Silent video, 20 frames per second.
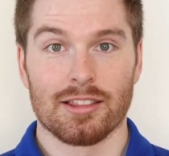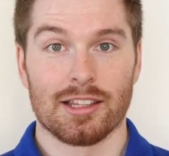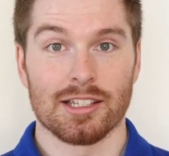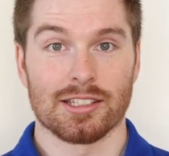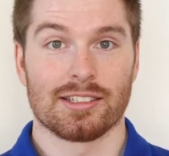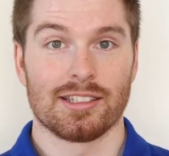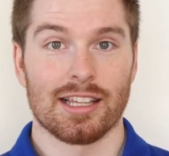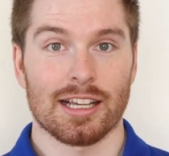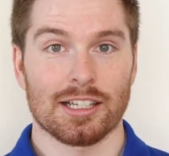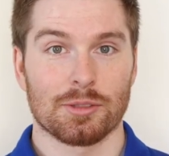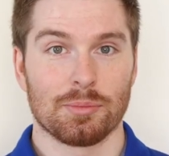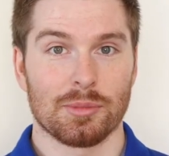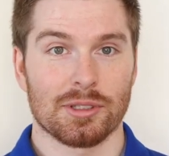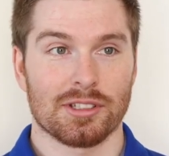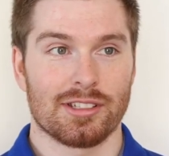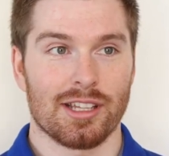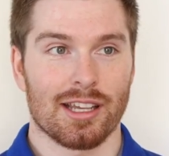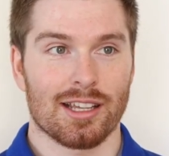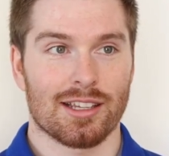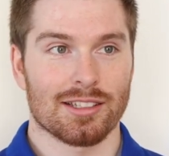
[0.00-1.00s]
This next
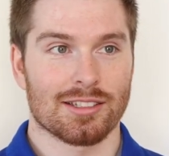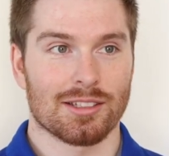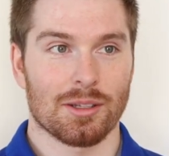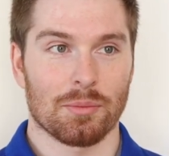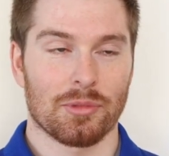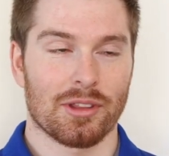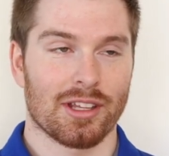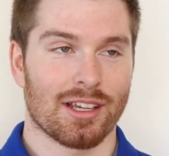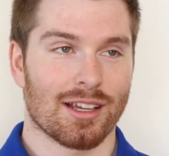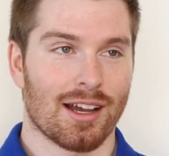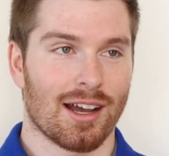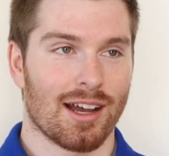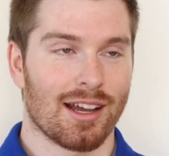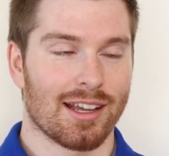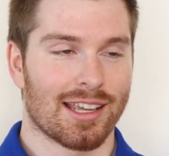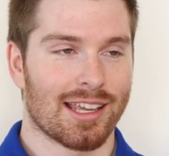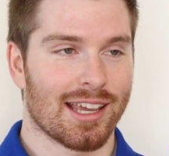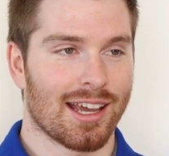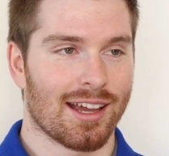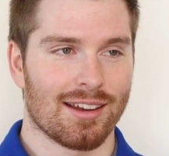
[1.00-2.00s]
mistake is something,
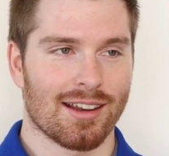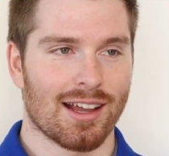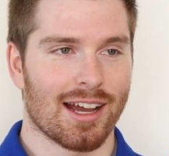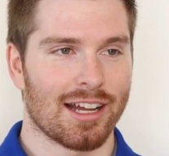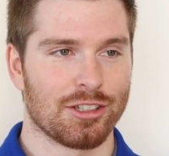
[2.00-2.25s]
again,